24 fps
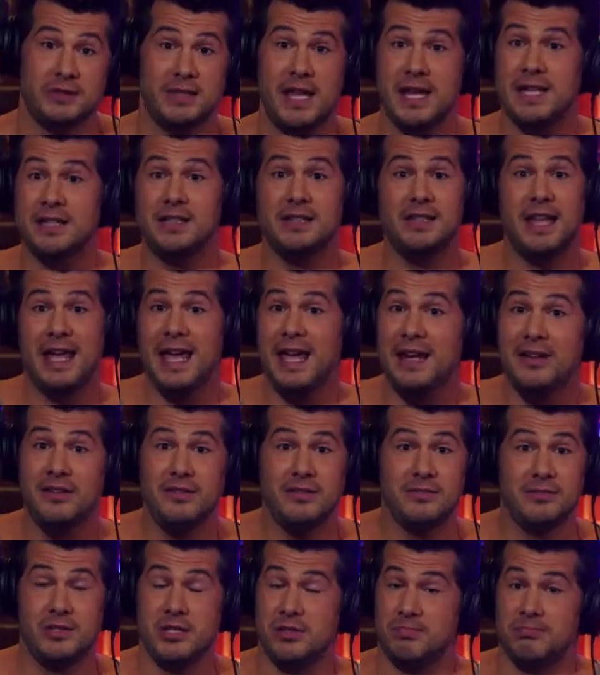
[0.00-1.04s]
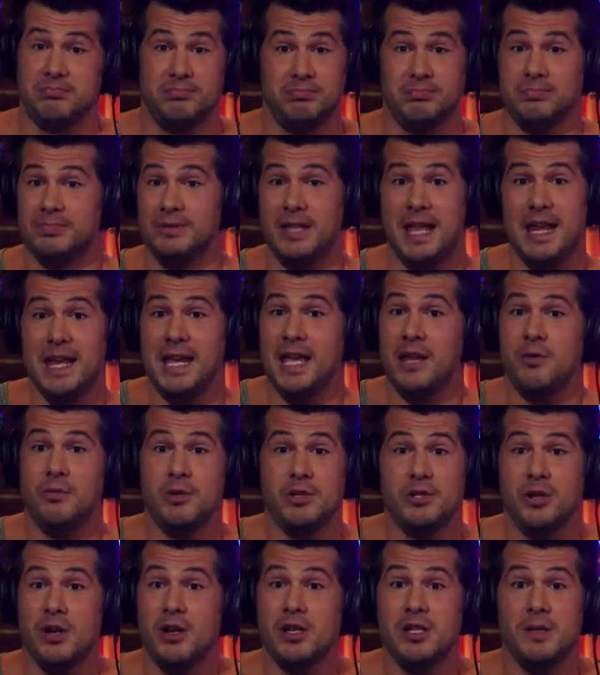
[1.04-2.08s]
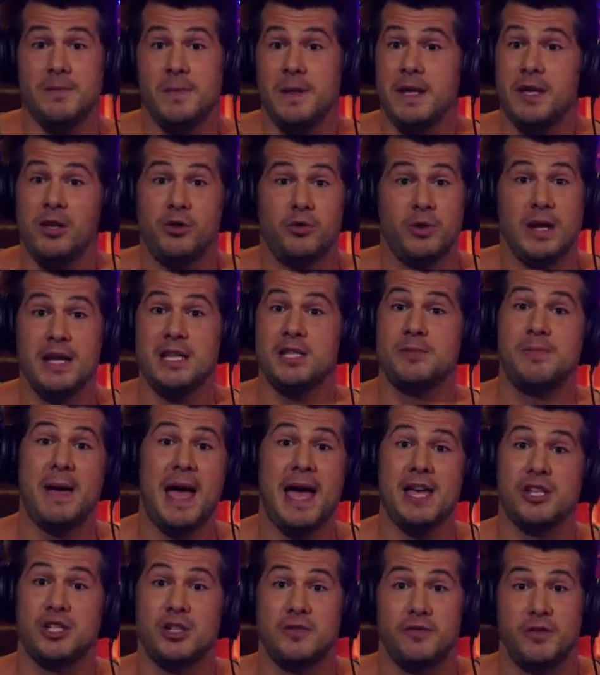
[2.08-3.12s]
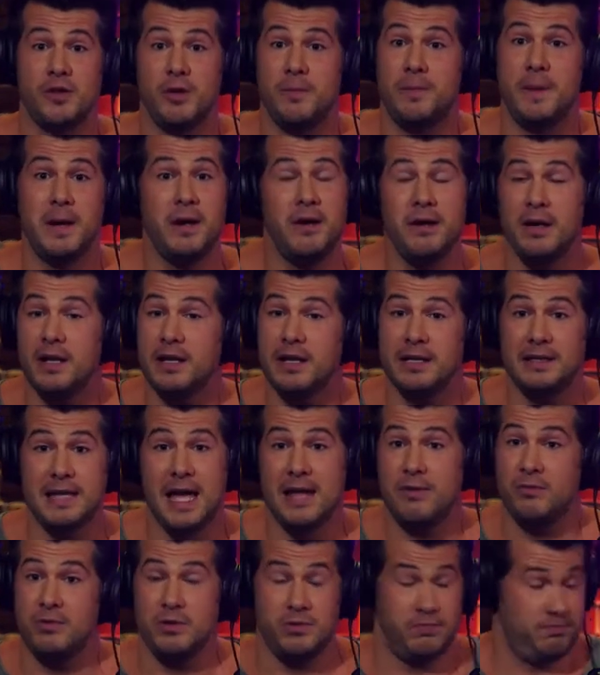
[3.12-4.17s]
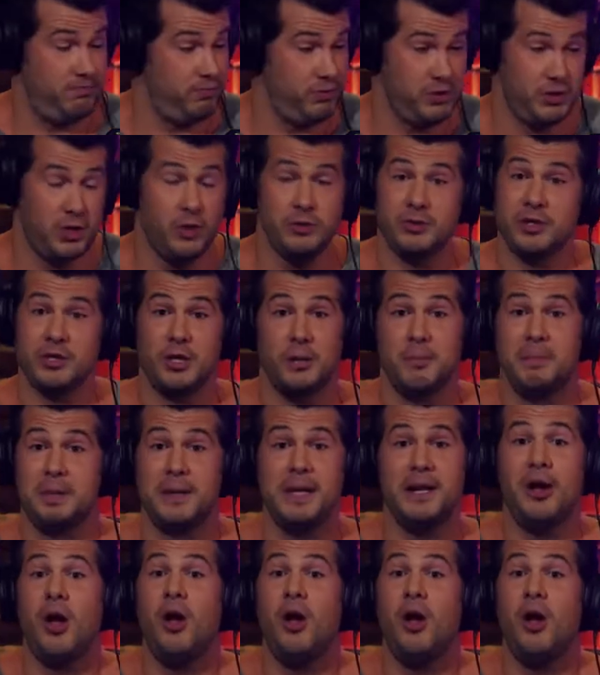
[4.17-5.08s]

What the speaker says: letting the land just letting it return to being grazed pasture for a period, and that results in complete